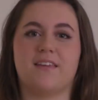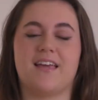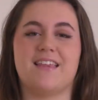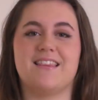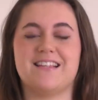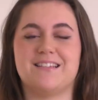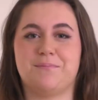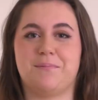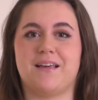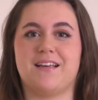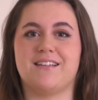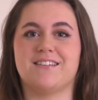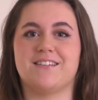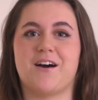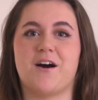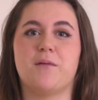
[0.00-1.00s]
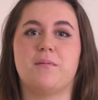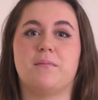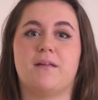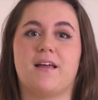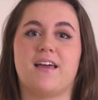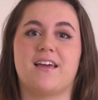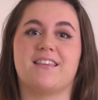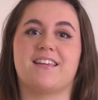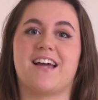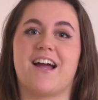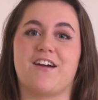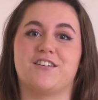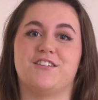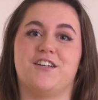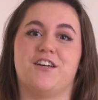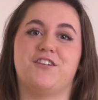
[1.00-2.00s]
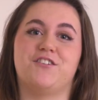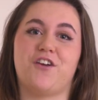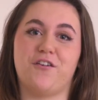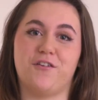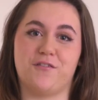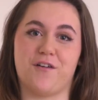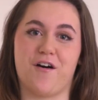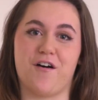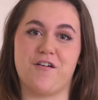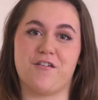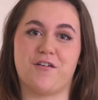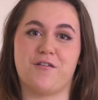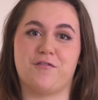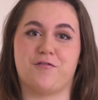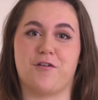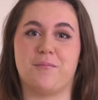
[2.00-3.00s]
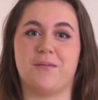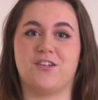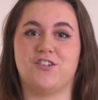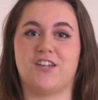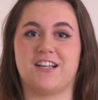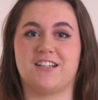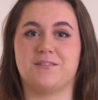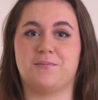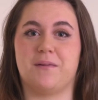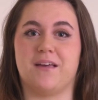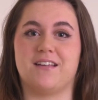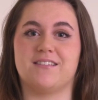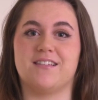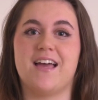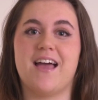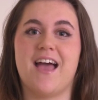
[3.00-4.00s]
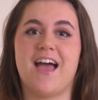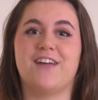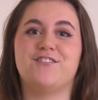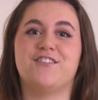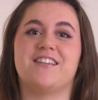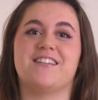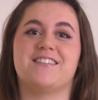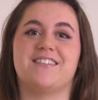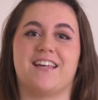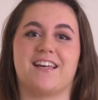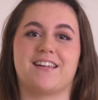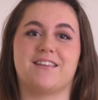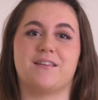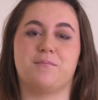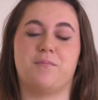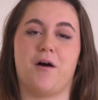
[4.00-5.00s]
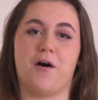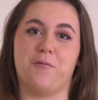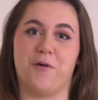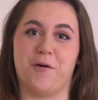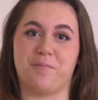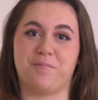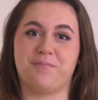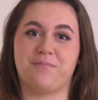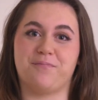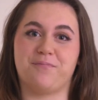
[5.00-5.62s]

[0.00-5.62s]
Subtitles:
In this piece, I'll be playing the character Joan of Arc from a Shakespeare's Henry VI, Part 1.